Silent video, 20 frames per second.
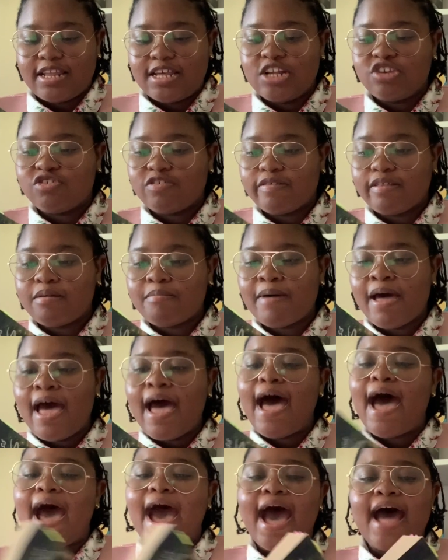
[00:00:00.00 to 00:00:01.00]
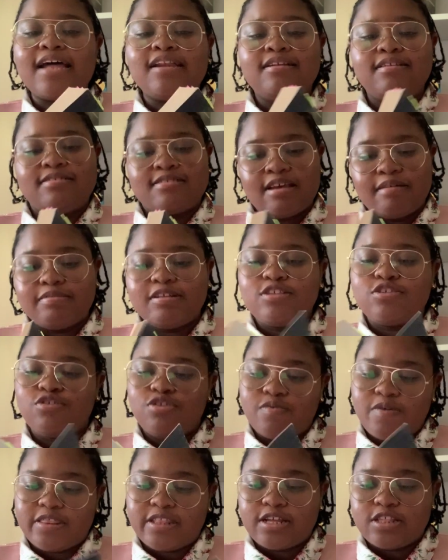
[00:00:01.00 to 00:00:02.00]
each of them had something to do
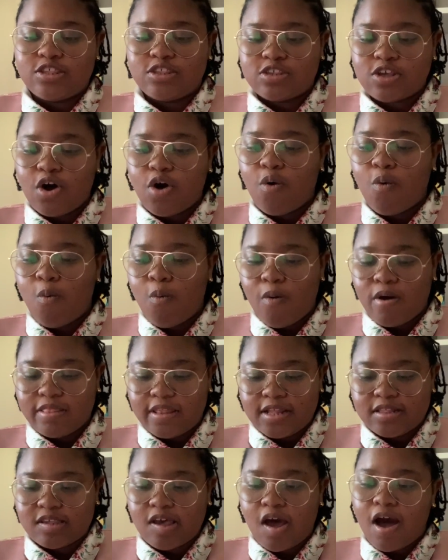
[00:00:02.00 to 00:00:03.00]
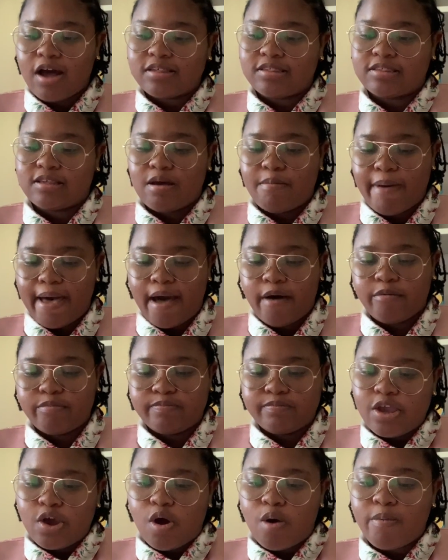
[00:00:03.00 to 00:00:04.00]
with it. So it talks about
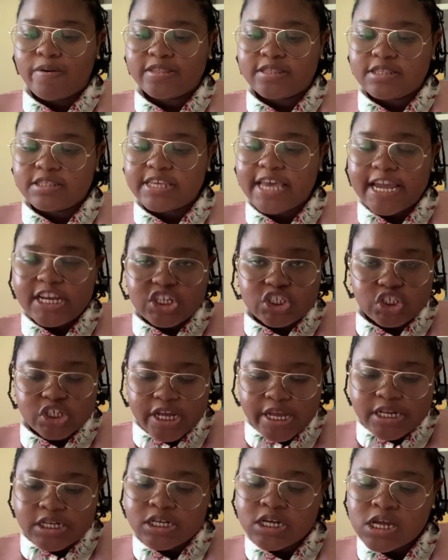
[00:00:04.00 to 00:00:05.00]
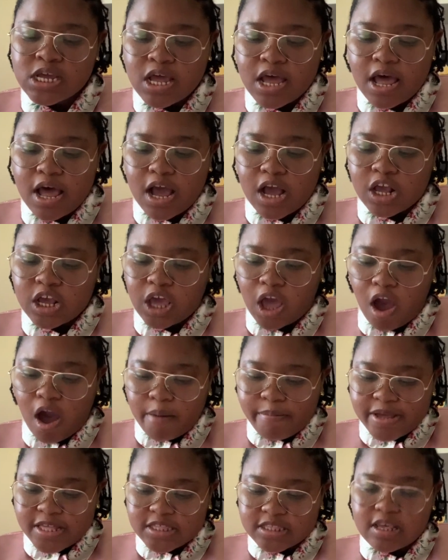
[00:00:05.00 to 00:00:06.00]
representation,
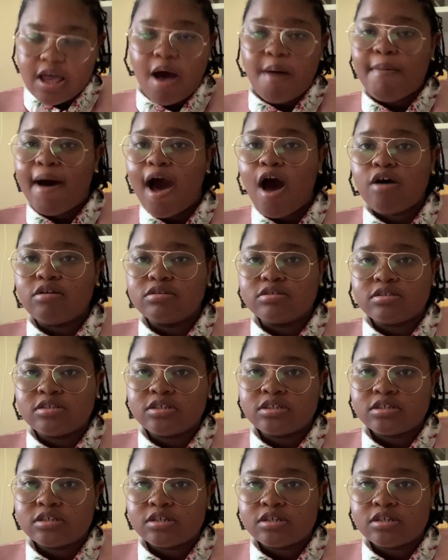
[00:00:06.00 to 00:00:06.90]
comments about